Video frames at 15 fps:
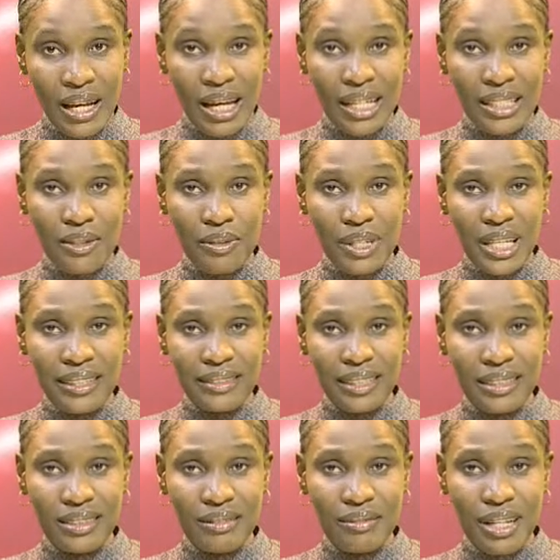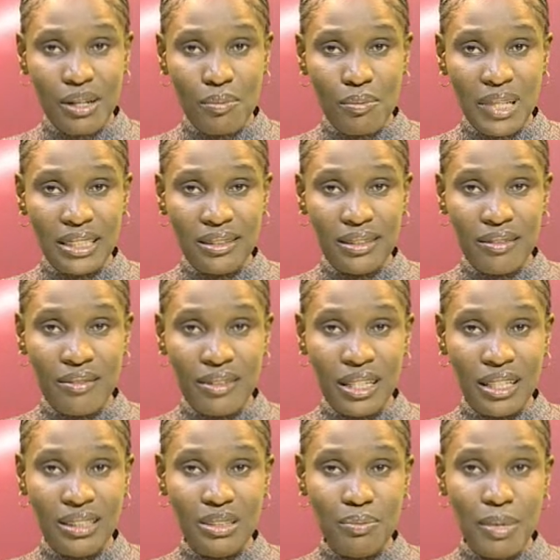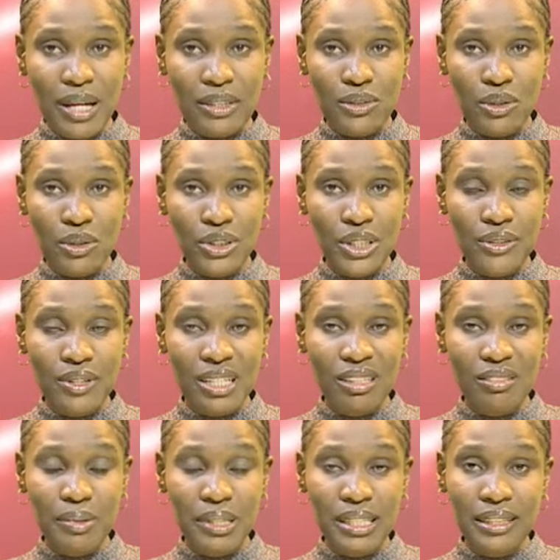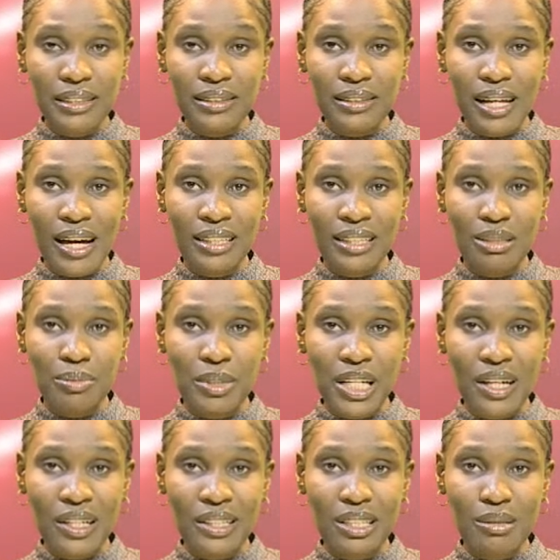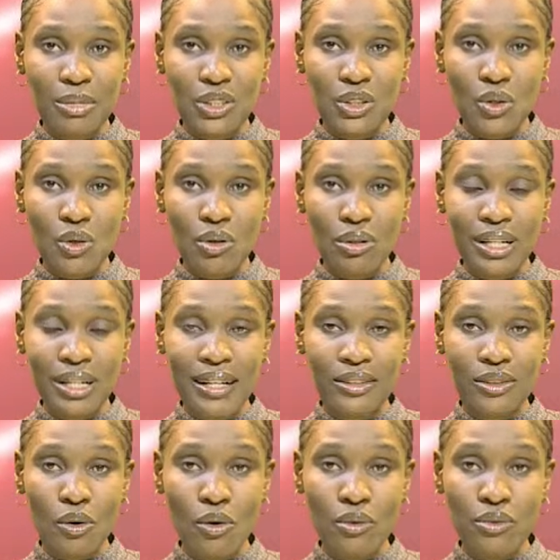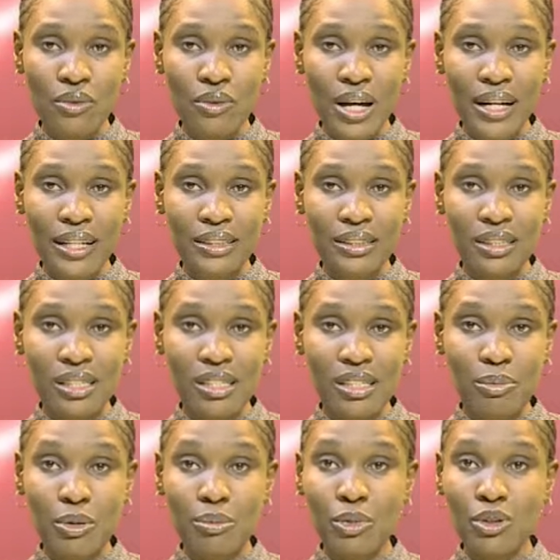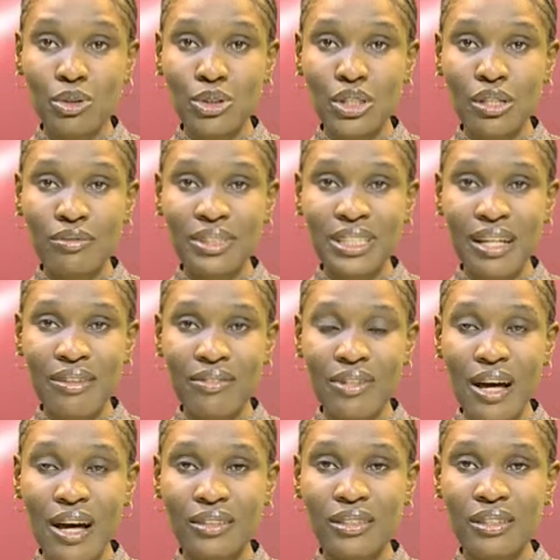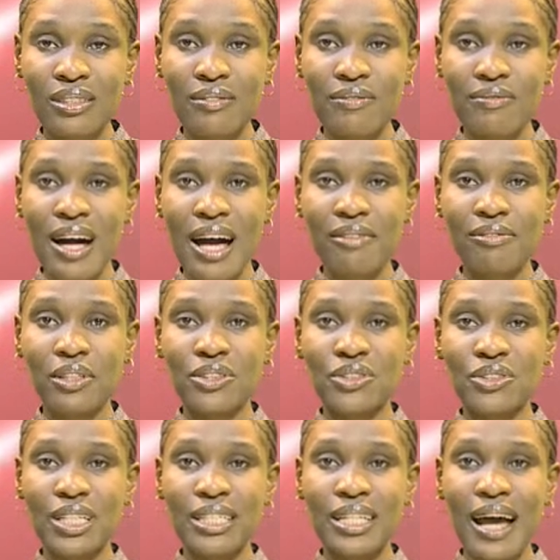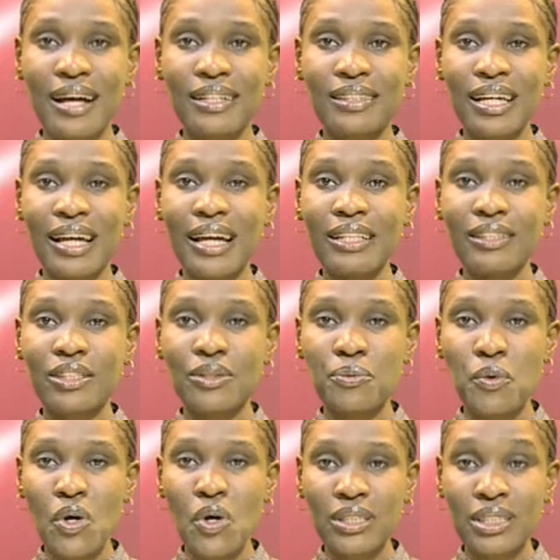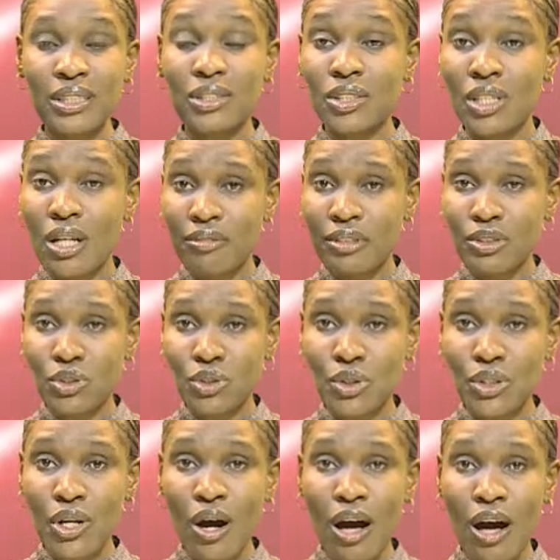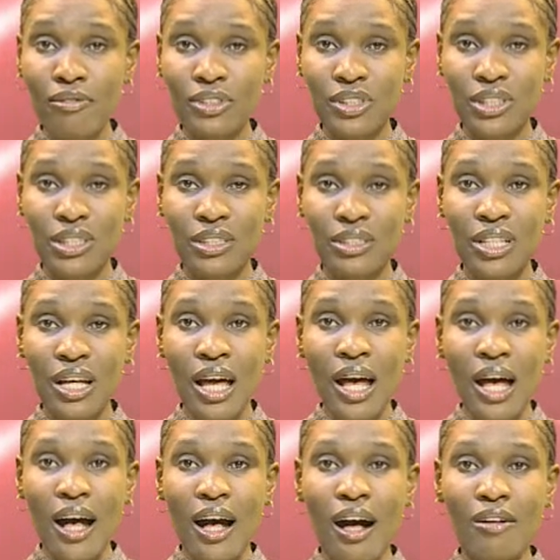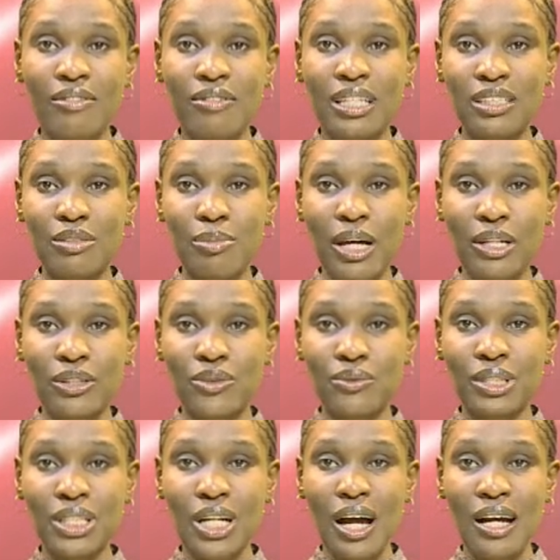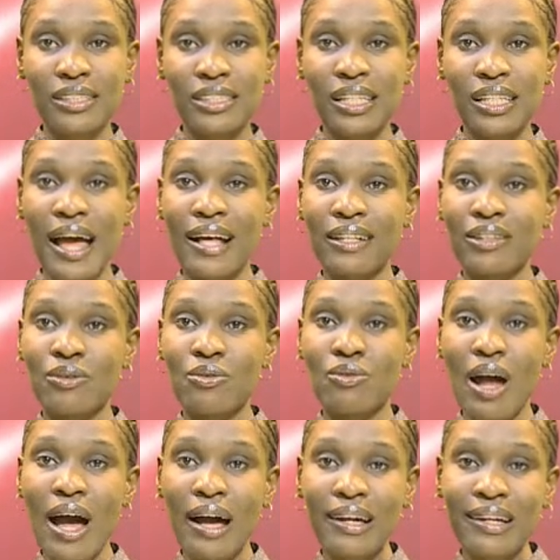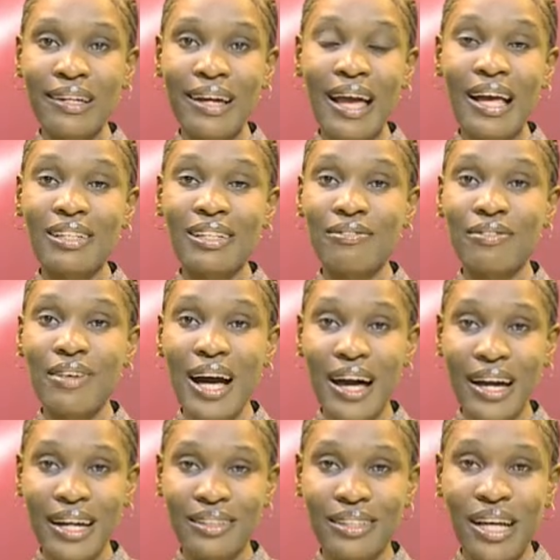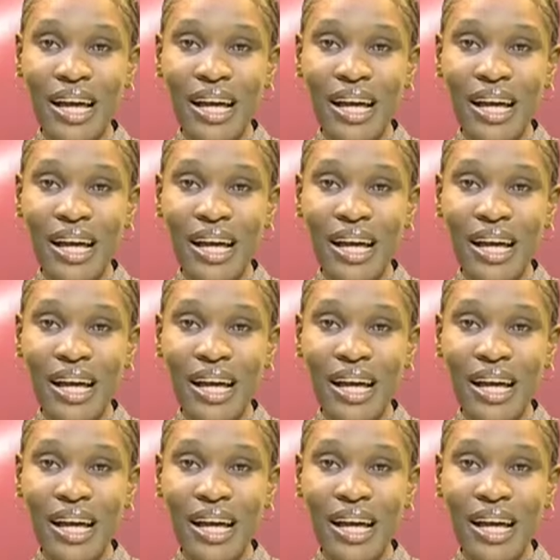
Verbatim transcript: In a related development, the Inspector General of Police, IGP Kayode Egbetokun, has authorized the promotion of 10,581 deserving junior officers of the Inspectorate Cadre and the rank and file.